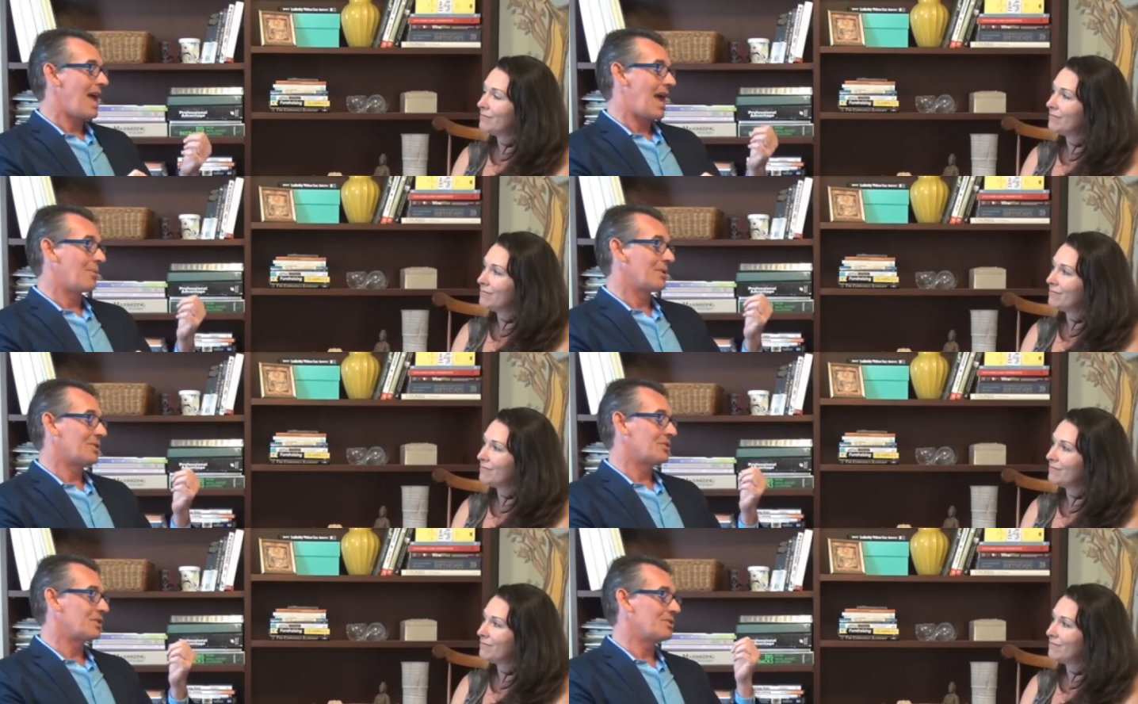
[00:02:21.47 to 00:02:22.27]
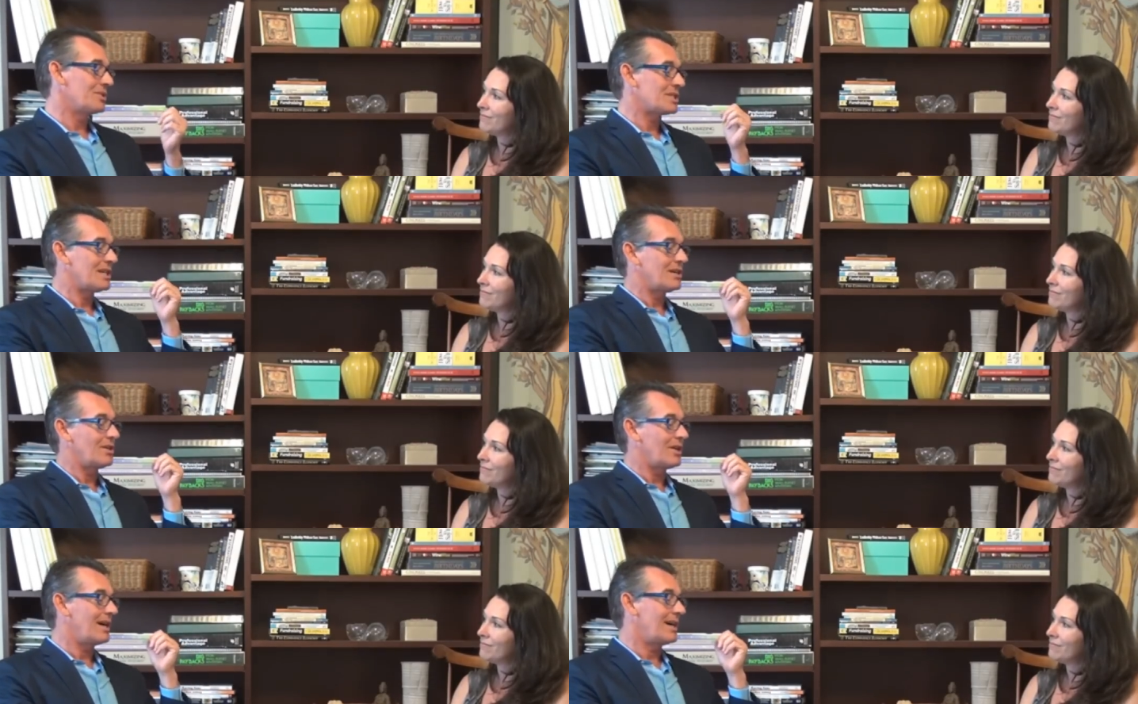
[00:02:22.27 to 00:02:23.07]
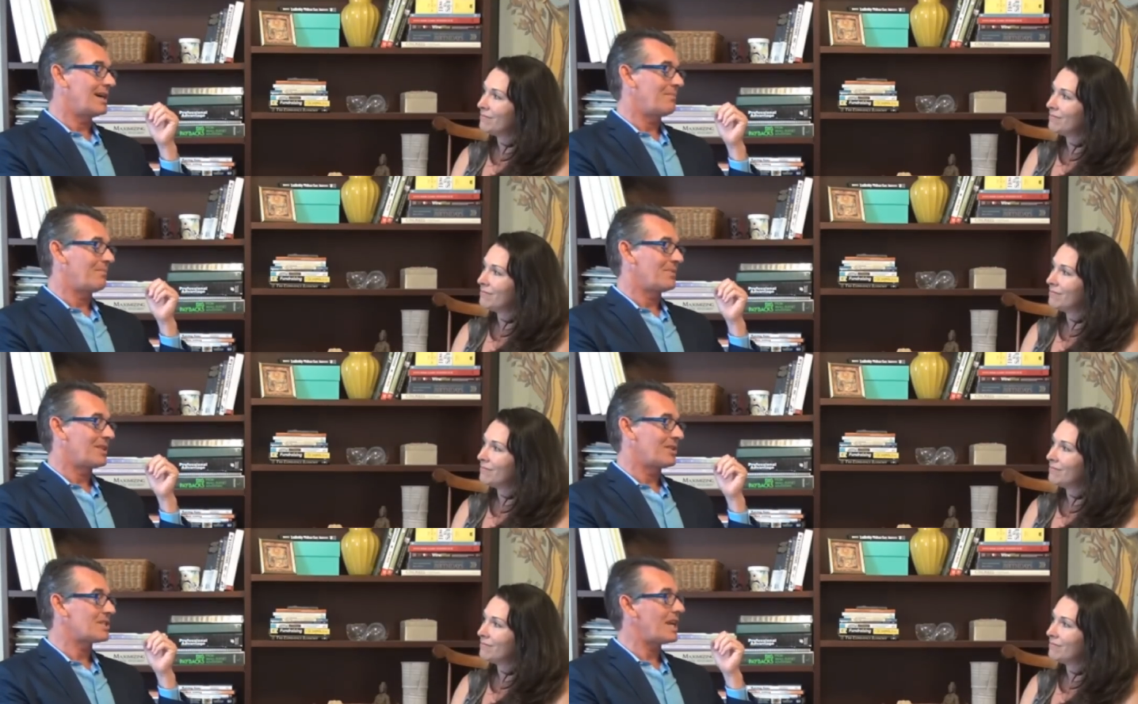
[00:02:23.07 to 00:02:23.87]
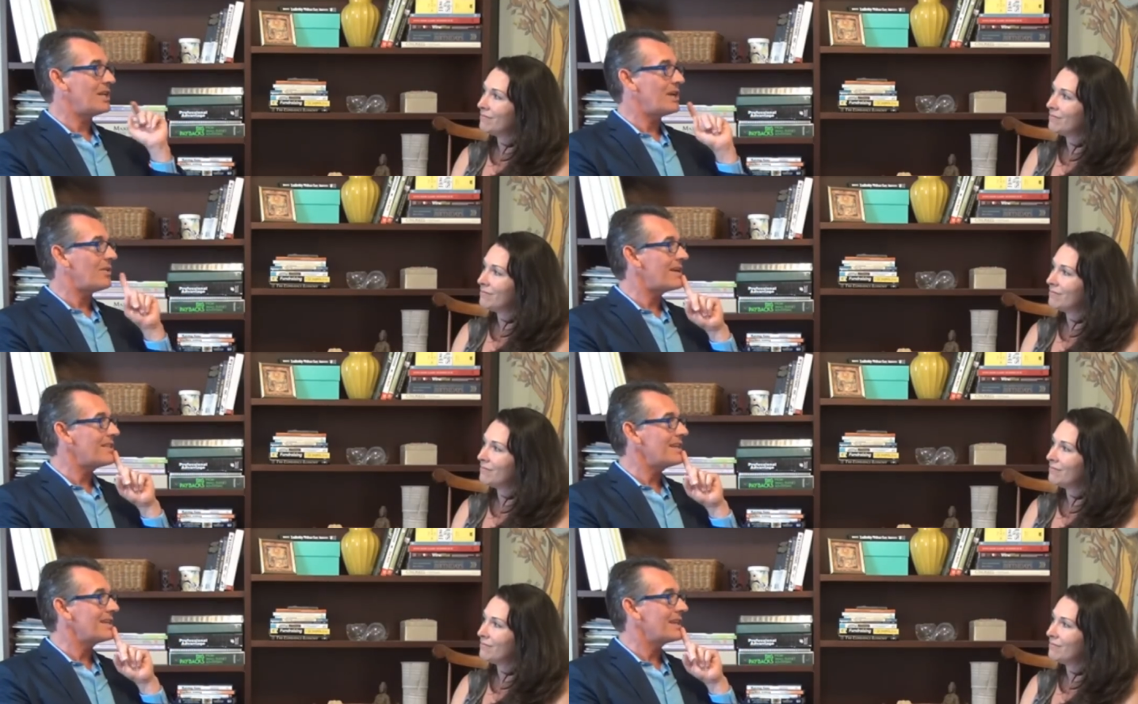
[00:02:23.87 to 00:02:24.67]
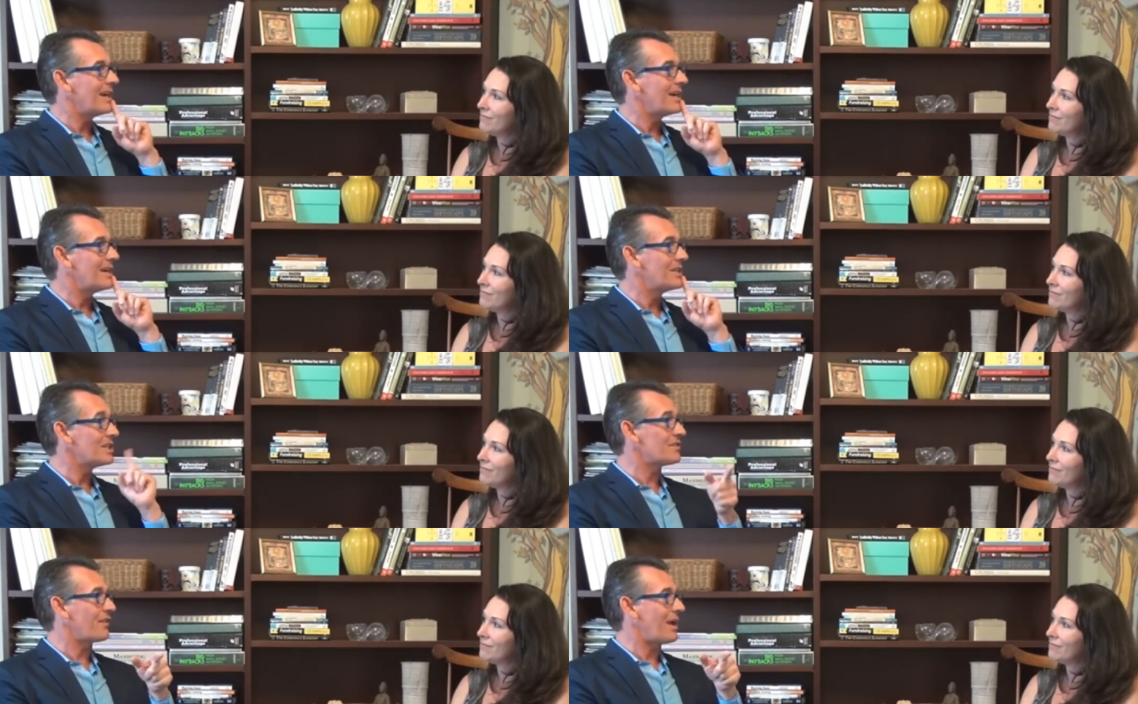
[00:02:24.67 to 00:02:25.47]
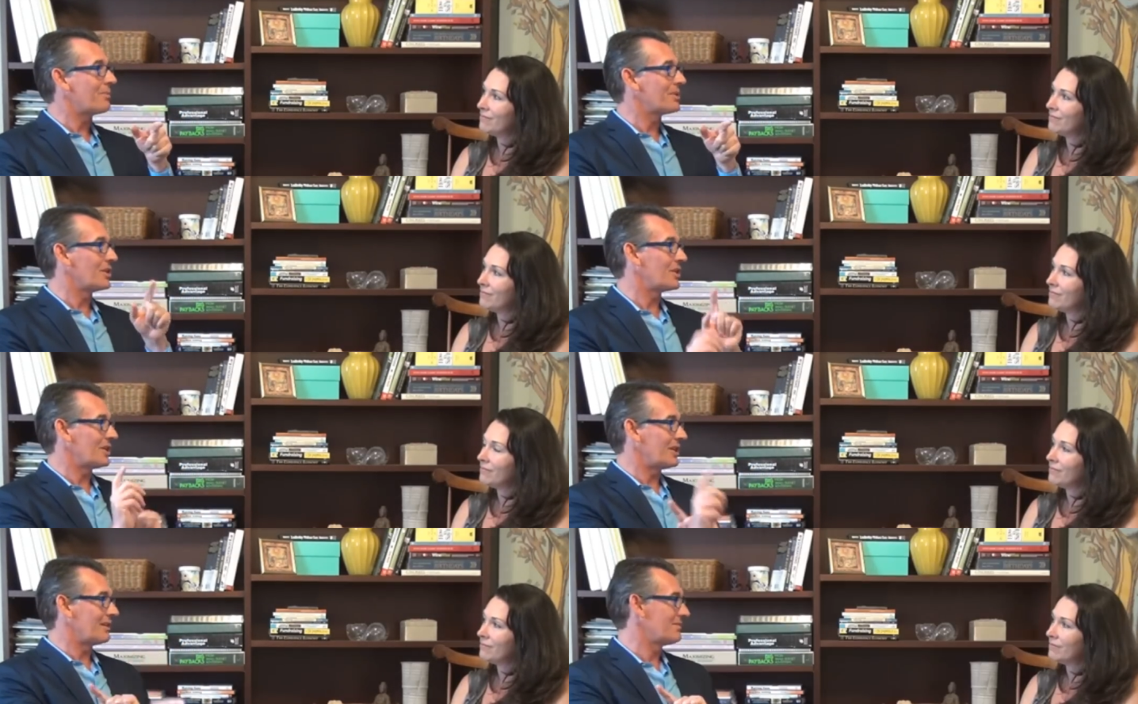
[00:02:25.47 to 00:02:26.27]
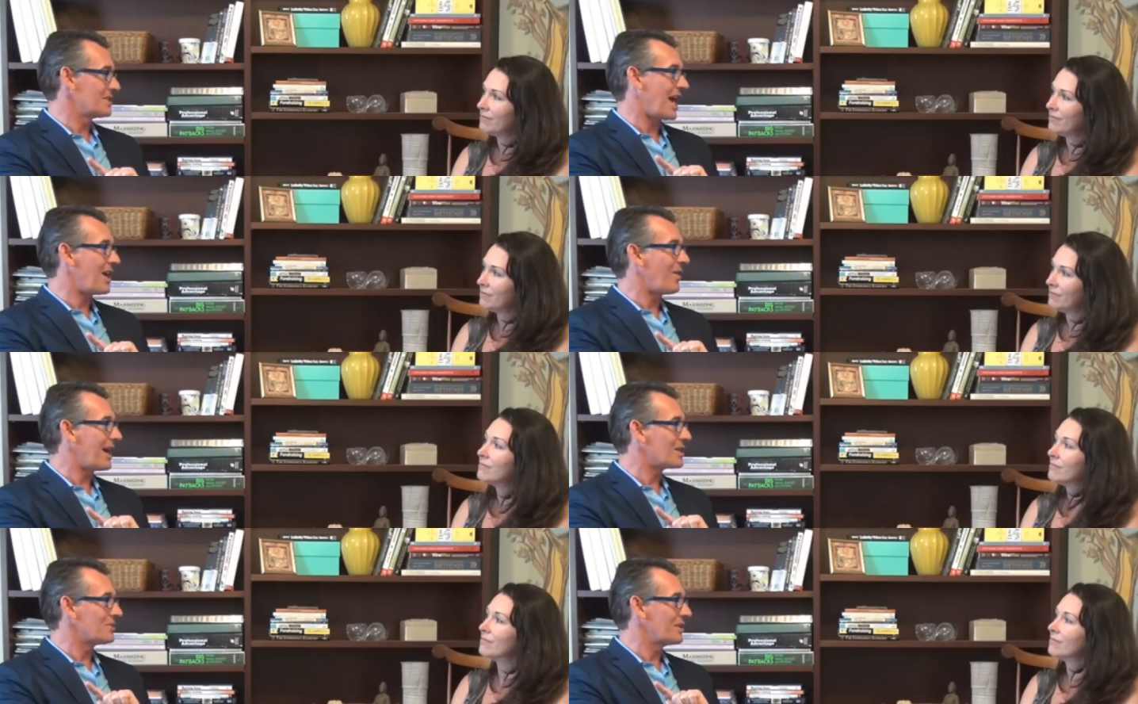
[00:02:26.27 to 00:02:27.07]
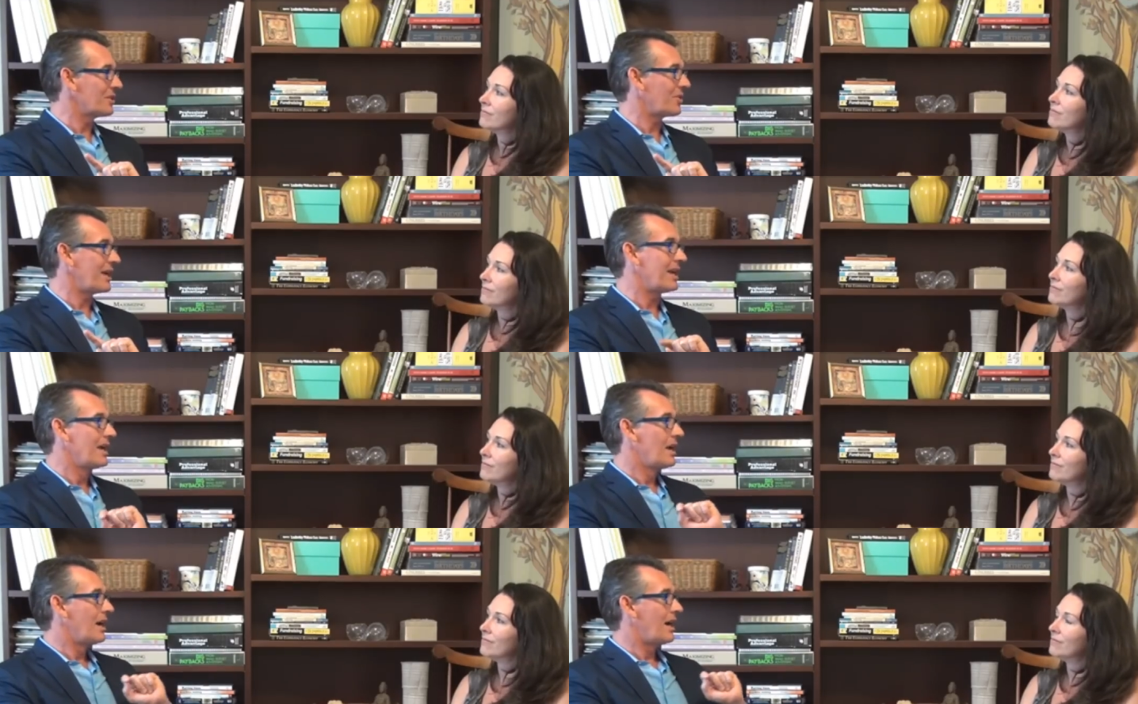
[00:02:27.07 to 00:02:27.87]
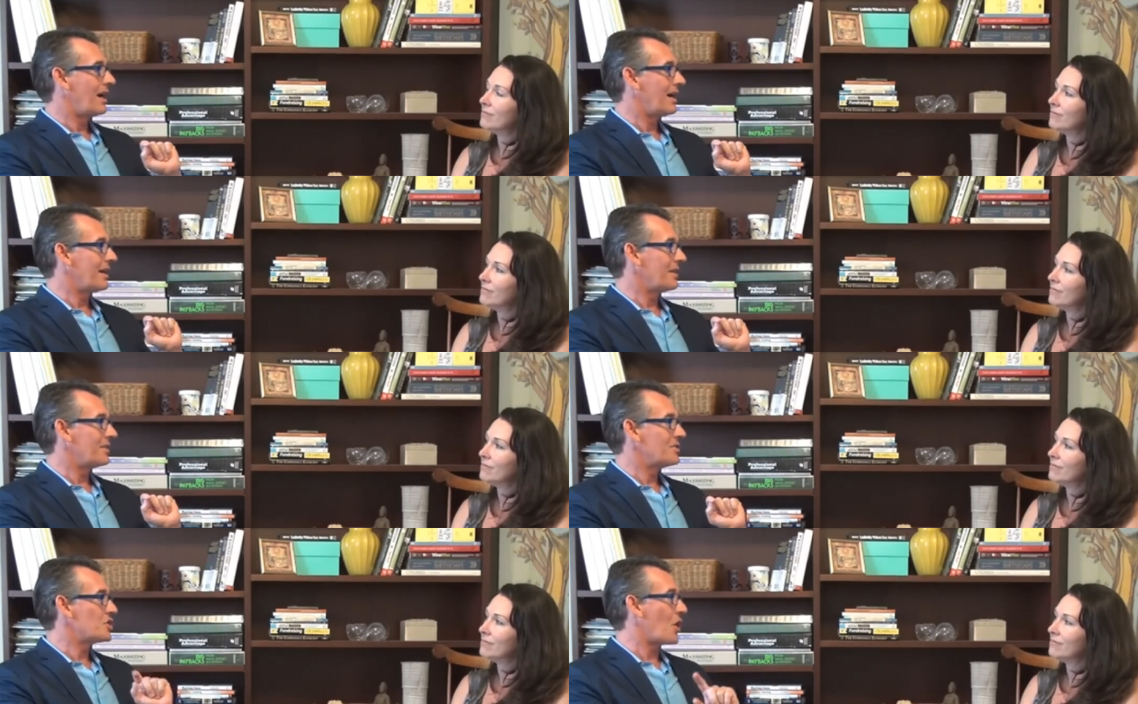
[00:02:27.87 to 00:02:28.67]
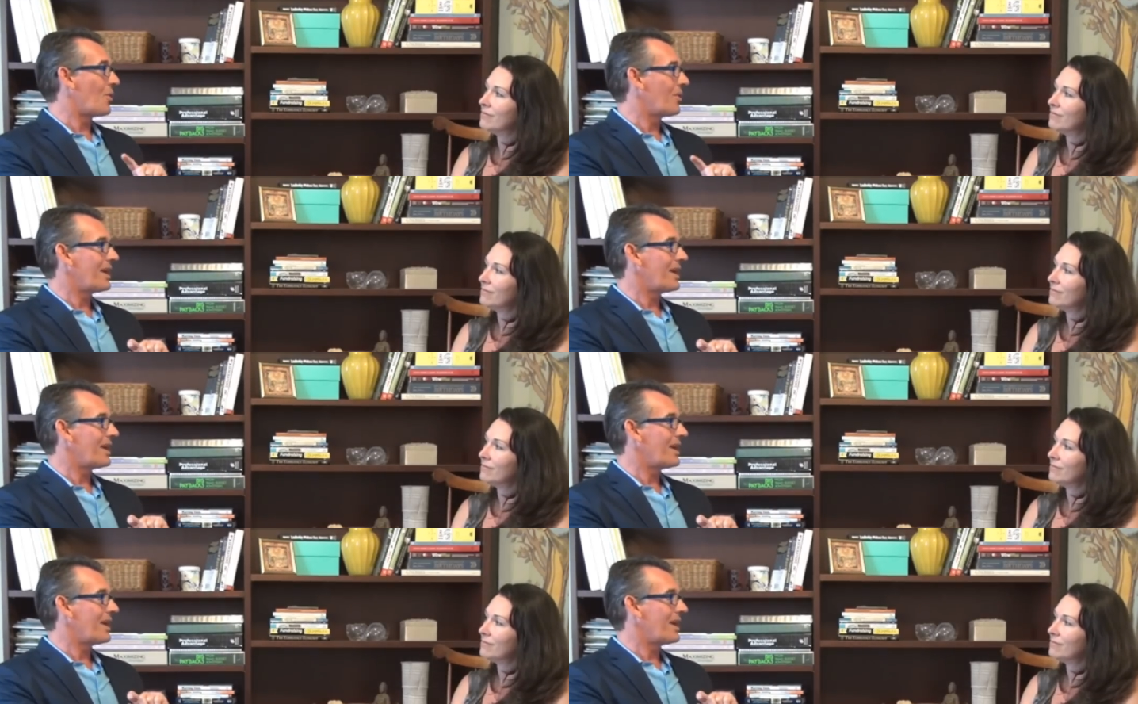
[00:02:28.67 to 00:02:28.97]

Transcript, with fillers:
Speaker 1: And what they'll do is they'll um, they'll say, you know what, I think uh, this frame would look good. Style X would look great mm-hmm. on Joe,